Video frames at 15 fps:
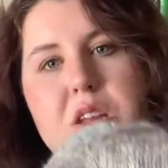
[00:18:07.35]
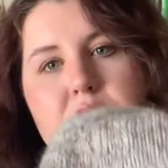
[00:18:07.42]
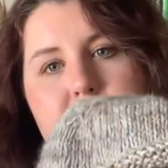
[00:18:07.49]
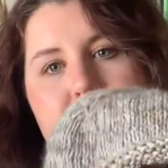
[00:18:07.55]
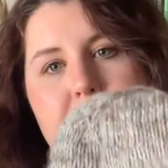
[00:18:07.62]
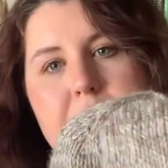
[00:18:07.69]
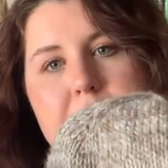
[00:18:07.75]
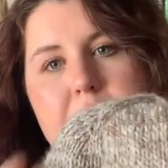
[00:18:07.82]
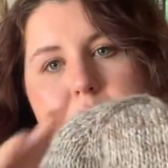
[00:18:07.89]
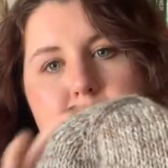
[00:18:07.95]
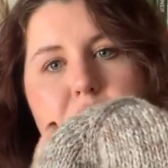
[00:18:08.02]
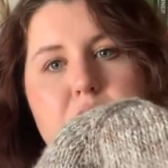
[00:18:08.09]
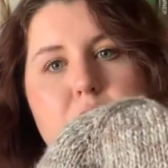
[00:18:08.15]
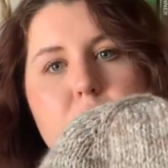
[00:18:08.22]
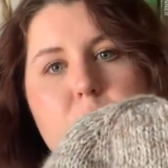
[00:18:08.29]
you knit a
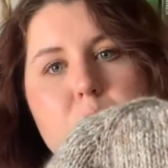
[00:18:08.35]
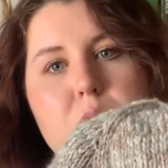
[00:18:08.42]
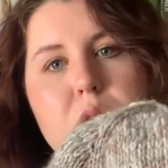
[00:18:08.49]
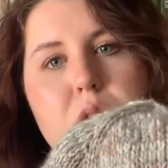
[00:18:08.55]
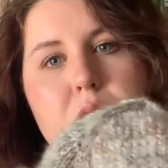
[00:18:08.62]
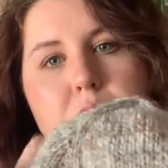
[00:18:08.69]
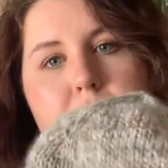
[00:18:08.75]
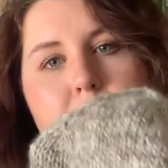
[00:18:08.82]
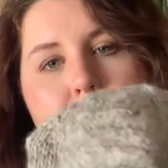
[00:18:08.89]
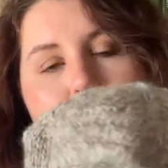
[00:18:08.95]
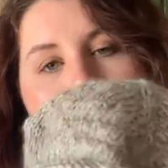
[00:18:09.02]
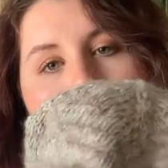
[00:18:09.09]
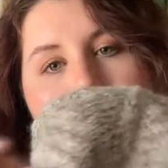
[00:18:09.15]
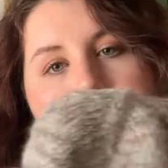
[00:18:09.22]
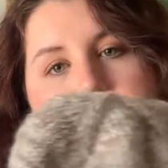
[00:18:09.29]
tube
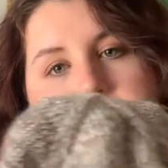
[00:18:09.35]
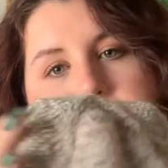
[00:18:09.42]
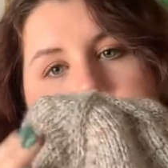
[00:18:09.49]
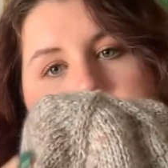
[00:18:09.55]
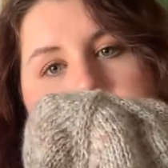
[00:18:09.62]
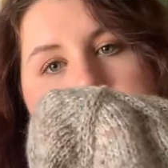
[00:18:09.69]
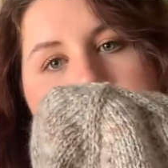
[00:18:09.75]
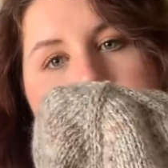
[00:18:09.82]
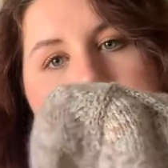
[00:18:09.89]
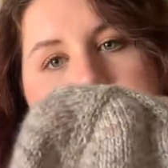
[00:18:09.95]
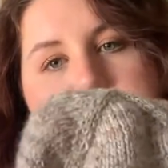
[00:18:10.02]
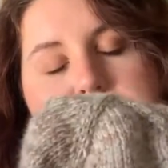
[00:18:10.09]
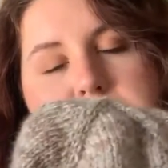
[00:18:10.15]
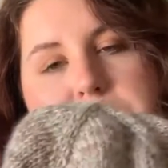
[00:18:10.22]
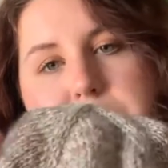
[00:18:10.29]
forever
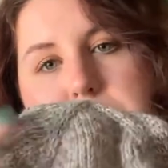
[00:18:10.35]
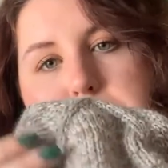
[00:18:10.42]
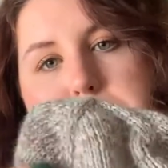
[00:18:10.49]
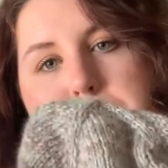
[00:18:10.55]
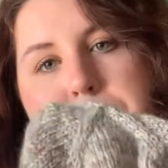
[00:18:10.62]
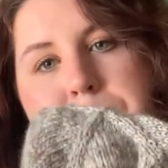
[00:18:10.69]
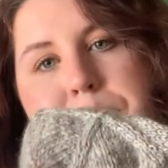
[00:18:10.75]
and ever